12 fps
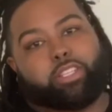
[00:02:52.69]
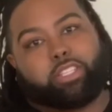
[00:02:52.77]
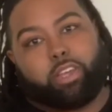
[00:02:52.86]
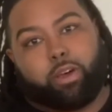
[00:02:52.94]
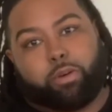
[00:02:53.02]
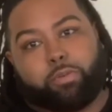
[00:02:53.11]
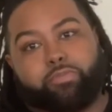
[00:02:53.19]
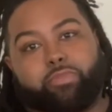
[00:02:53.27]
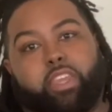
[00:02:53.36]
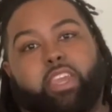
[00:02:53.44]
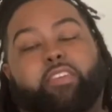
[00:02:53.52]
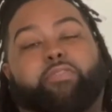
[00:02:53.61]
So
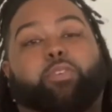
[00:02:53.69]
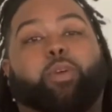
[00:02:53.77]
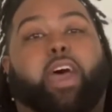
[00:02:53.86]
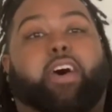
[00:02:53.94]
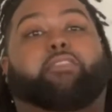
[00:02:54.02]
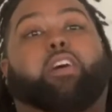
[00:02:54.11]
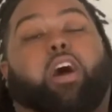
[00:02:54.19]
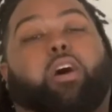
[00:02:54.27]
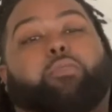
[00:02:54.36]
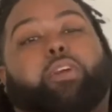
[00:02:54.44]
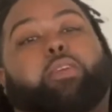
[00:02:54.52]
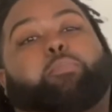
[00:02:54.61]
if you haven't
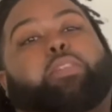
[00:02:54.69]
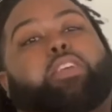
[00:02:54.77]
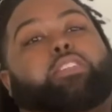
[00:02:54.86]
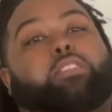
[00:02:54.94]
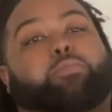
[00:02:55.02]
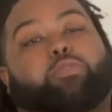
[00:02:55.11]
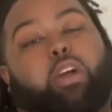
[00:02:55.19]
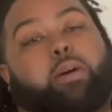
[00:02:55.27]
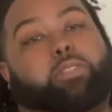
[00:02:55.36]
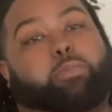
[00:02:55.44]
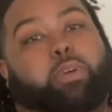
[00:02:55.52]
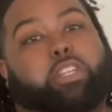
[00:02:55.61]
already, please subscribe
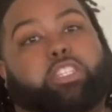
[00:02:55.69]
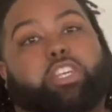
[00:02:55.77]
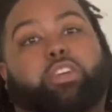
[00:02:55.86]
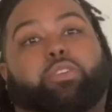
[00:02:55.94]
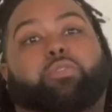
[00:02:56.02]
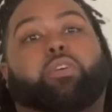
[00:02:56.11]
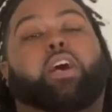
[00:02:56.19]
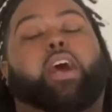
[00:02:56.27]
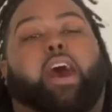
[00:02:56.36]
to my channel.